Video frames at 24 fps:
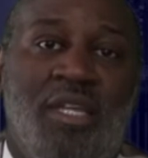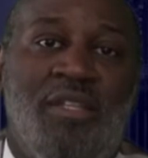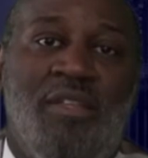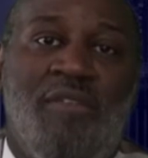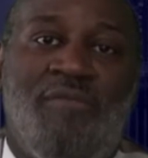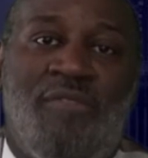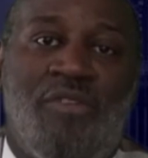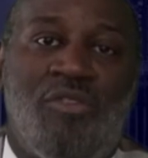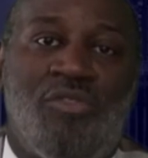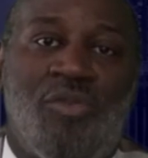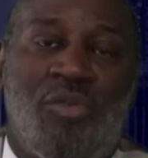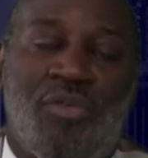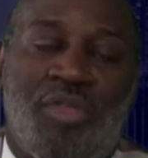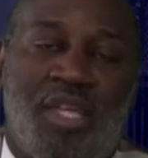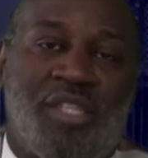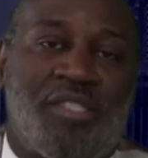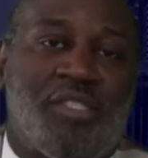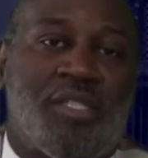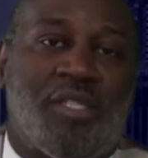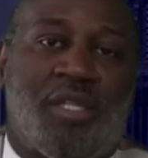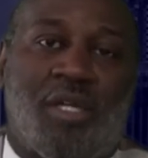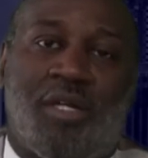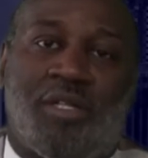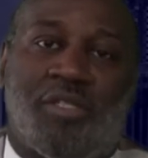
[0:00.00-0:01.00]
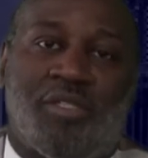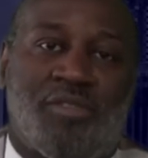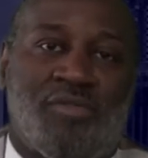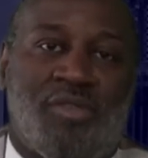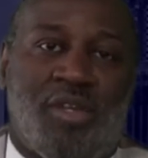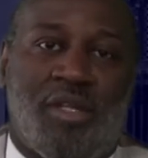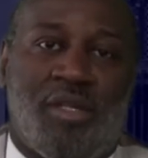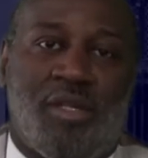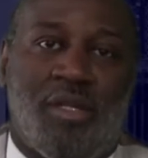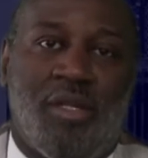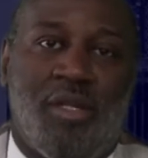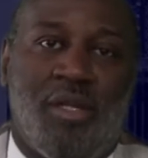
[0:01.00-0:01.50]
individual that's
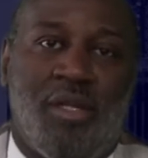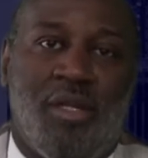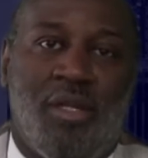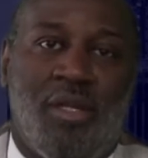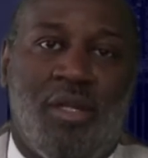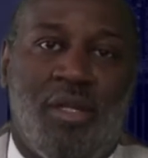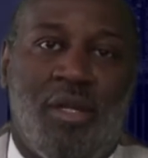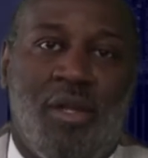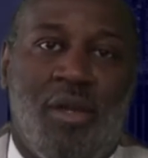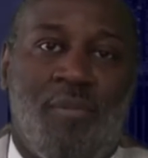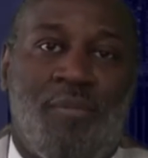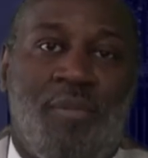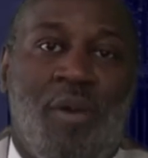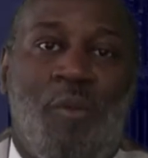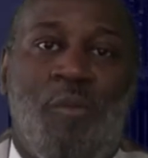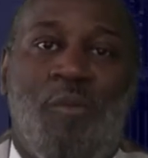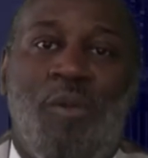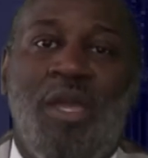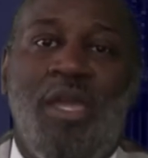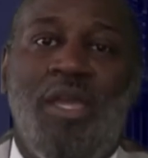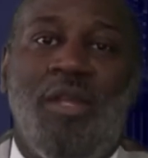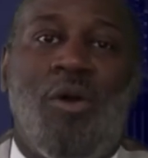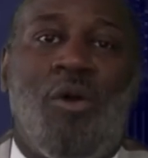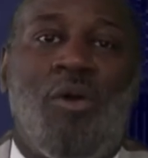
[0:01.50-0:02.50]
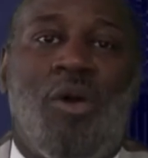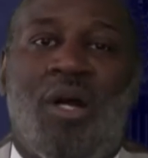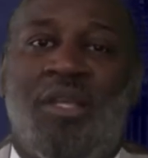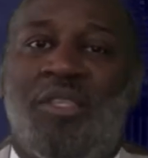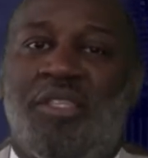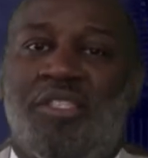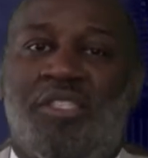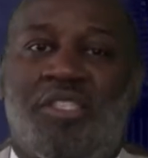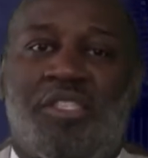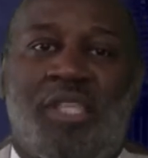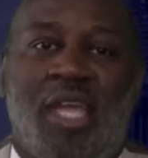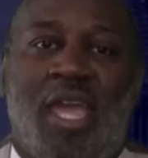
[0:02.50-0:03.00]
incarcerated. But we don't
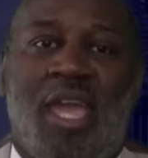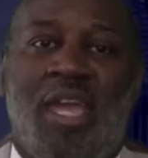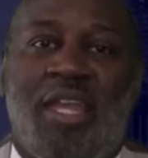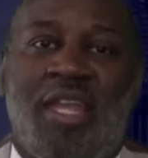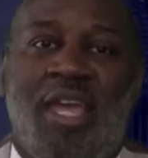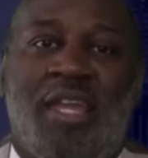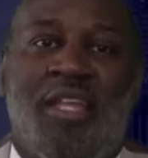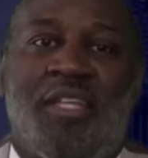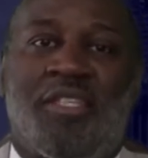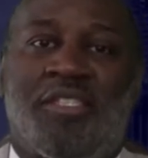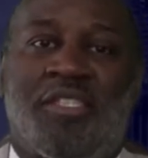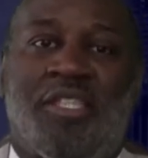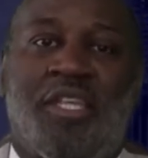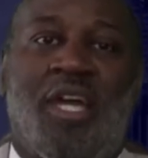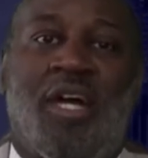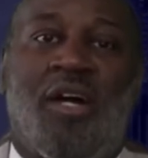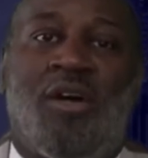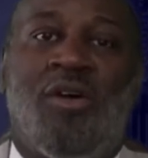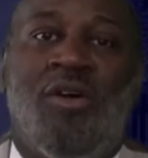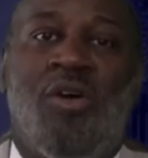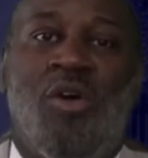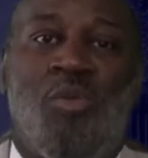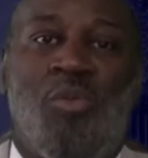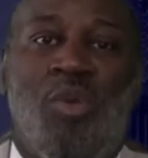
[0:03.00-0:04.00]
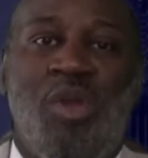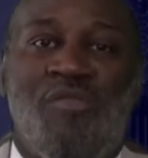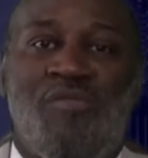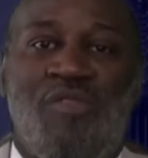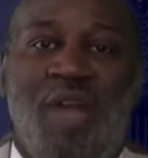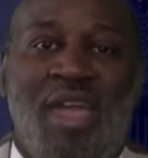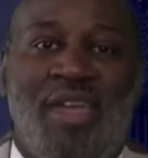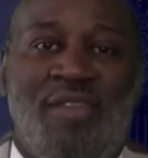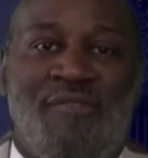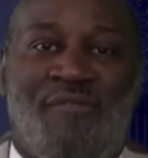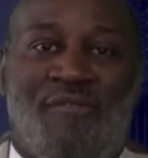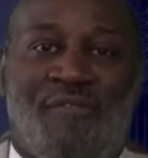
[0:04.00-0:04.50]
understand that until we
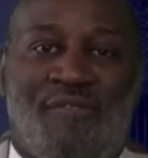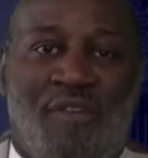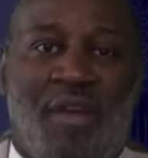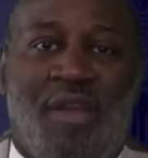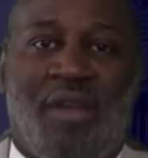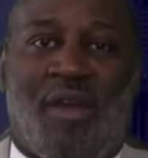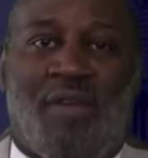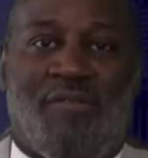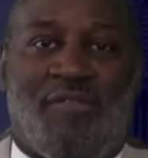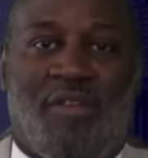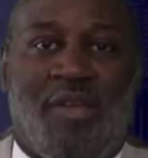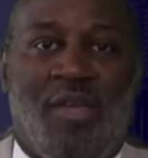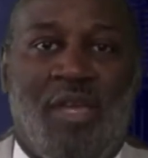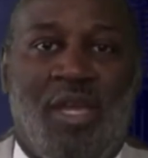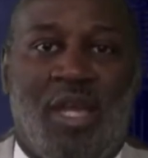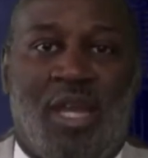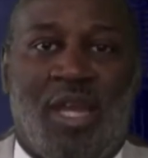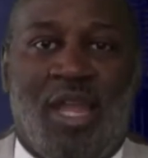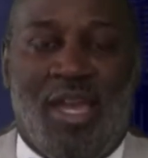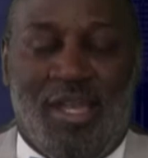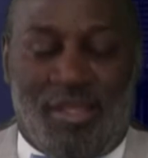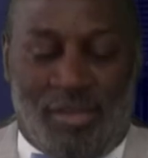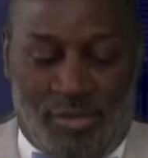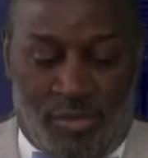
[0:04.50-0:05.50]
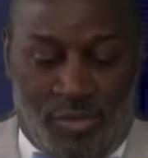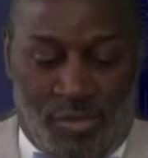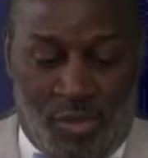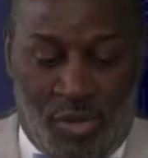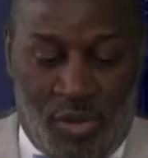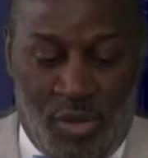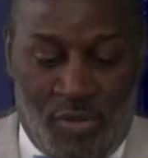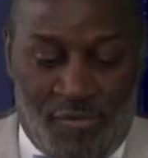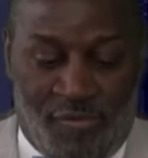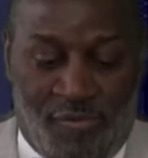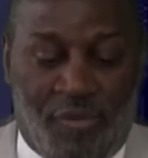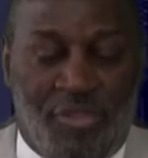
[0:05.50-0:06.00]
right in front of it. Like
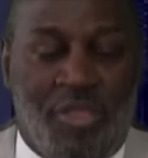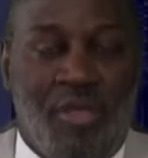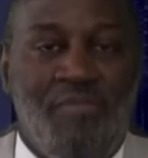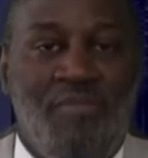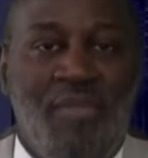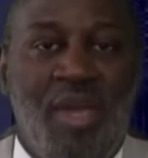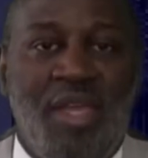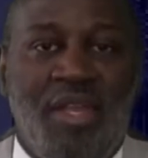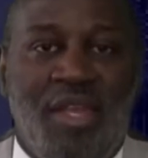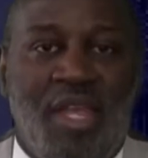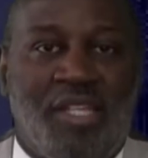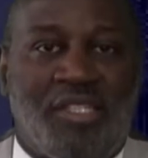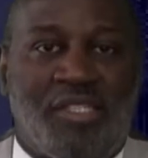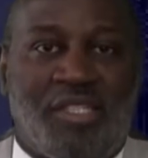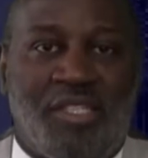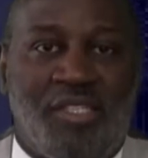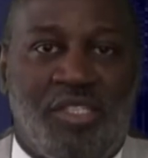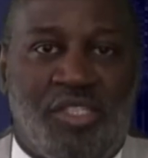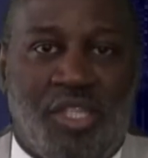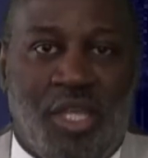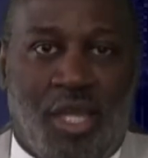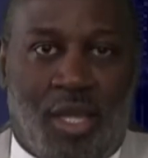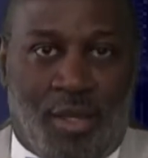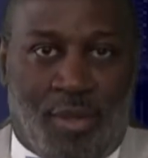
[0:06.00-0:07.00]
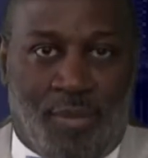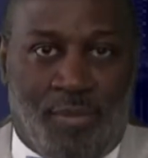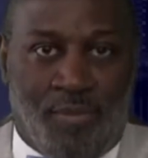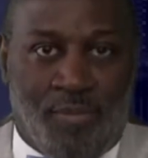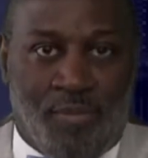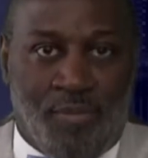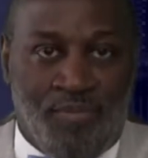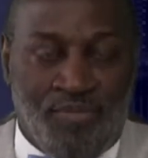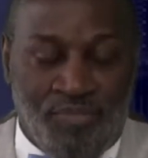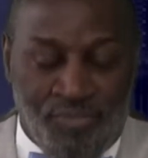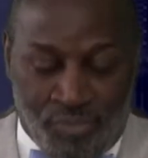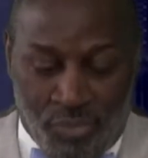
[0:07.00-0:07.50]
for the men that's in jail
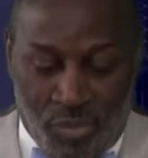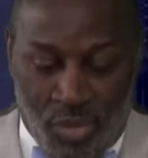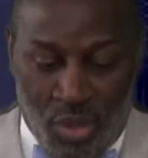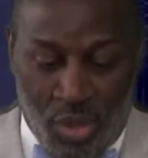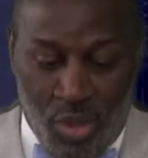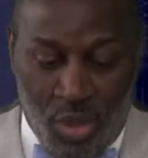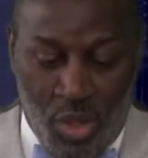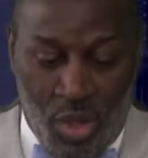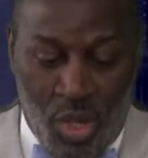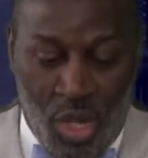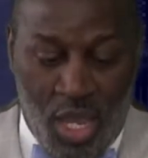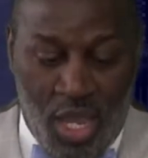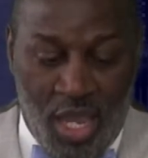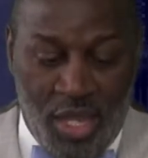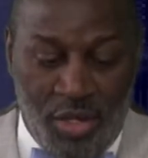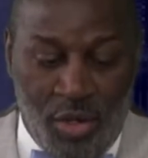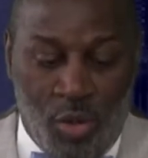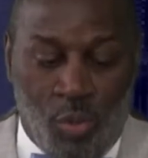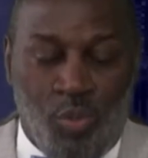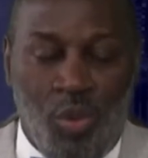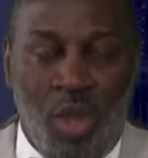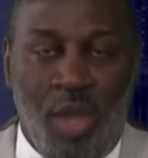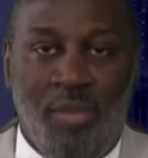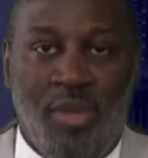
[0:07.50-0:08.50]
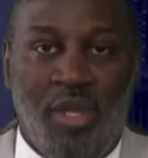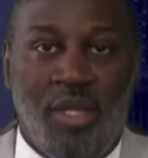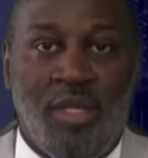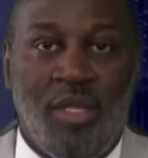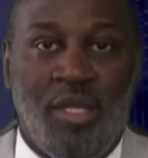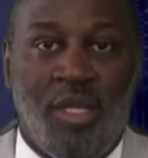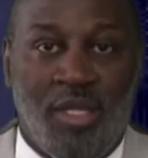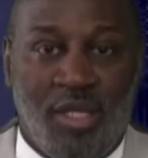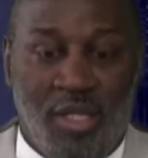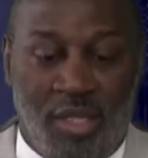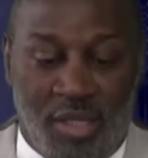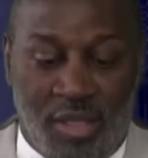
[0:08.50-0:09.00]
and the women
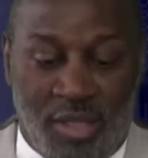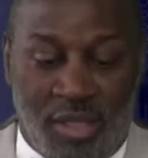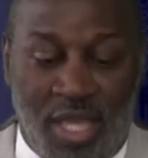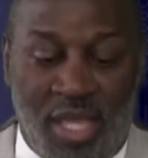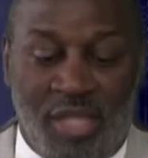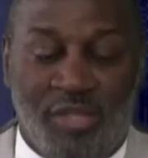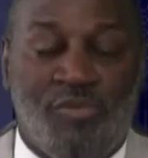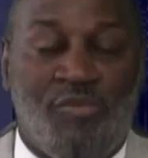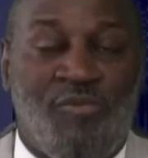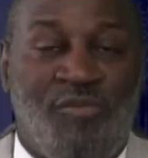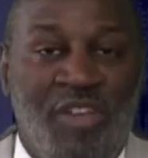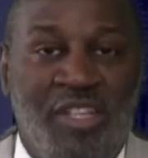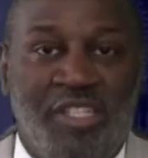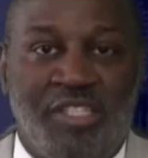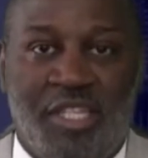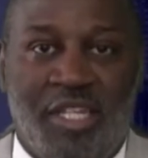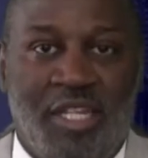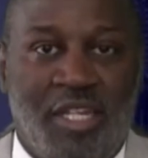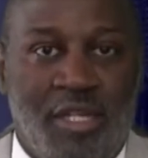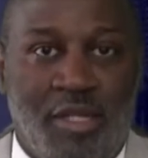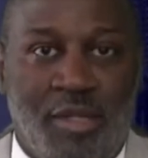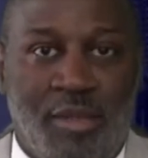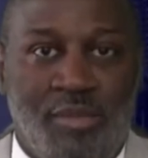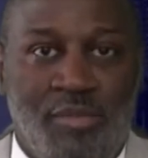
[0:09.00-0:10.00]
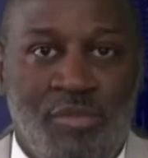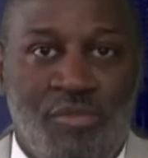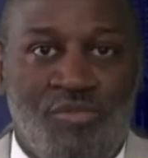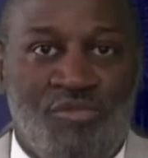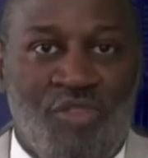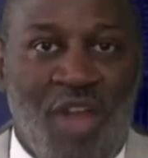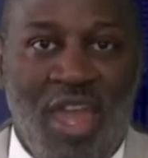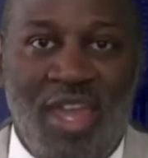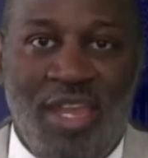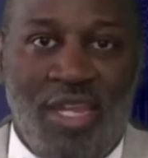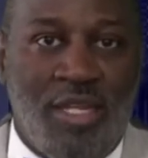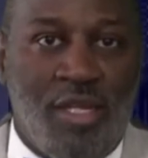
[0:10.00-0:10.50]
that's visiting them,
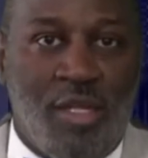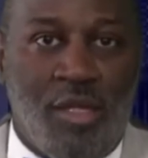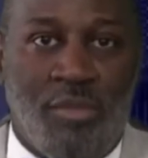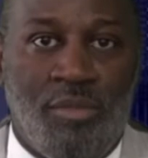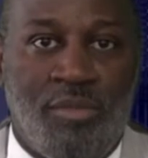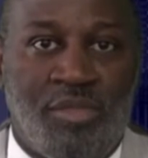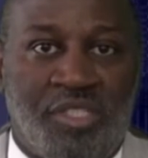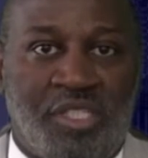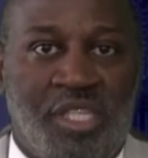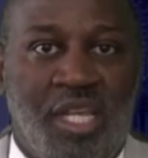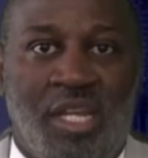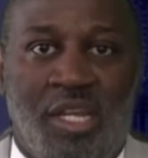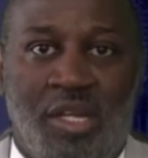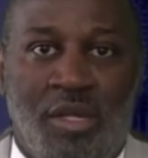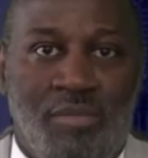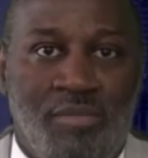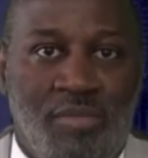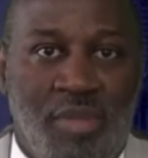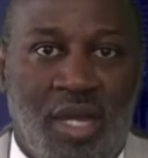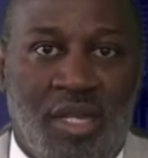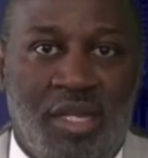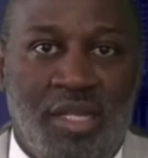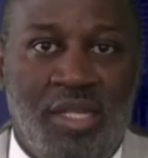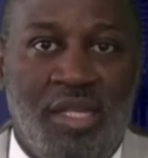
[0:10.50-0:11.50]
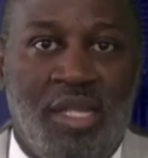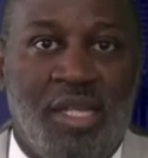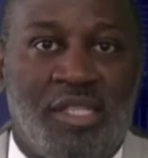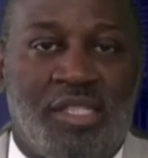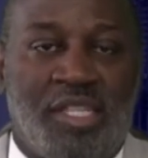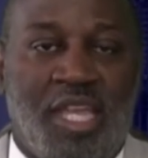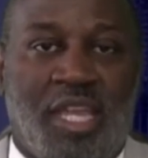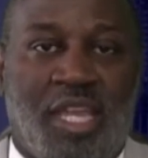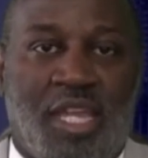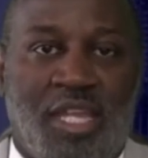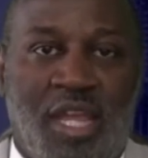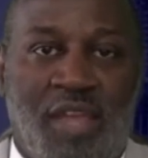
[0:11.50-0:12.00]
writing them, sending them money,
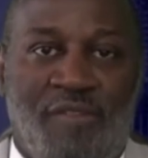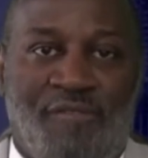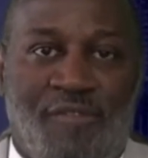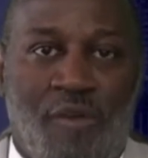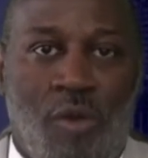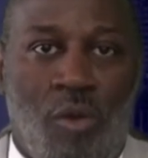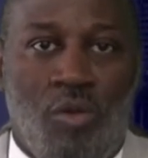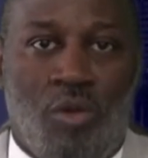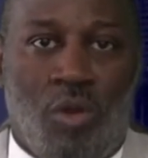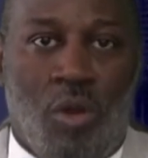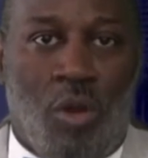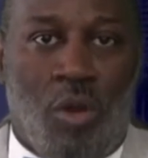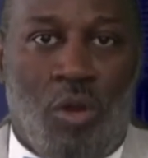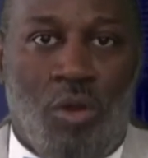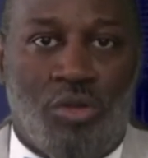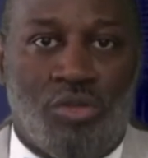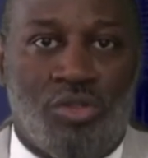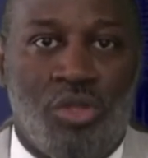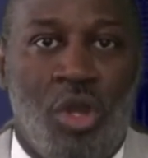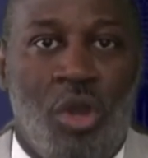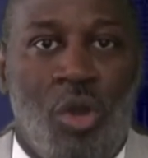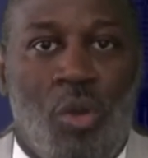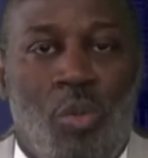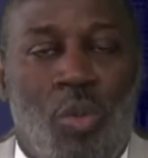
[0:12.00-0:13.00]
taking their phone calls.